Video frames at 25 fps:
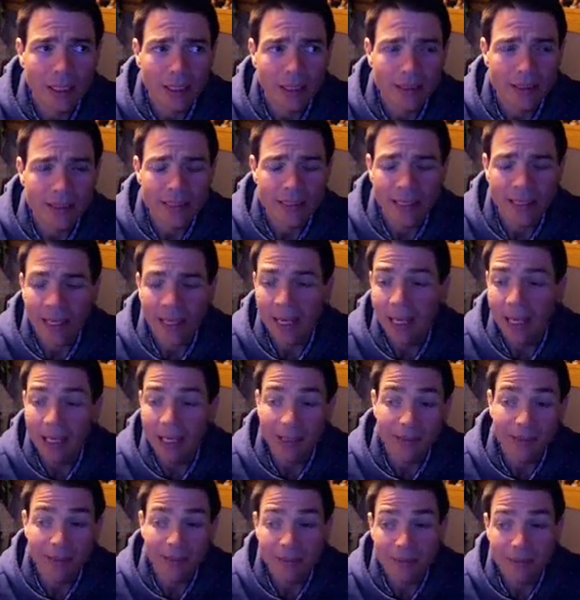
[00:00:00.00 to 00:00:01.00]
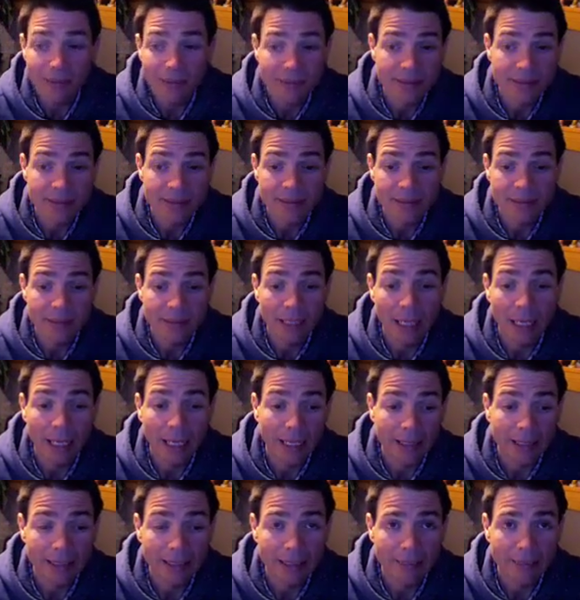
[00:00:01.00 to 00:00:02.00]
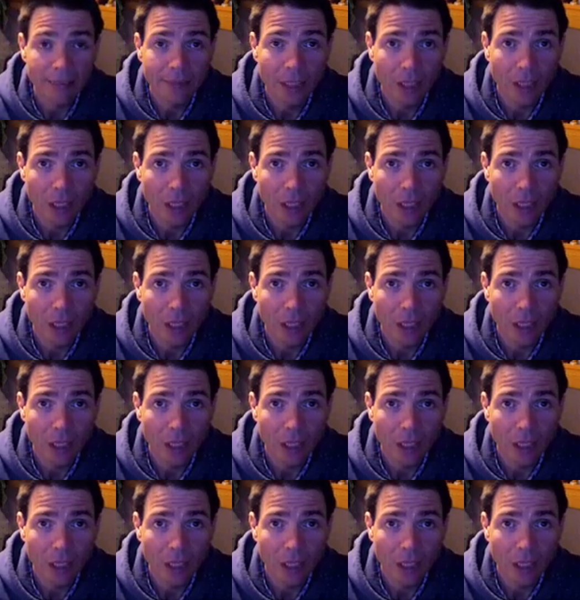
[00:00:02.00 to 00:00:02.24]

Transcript: say hi to this guy down the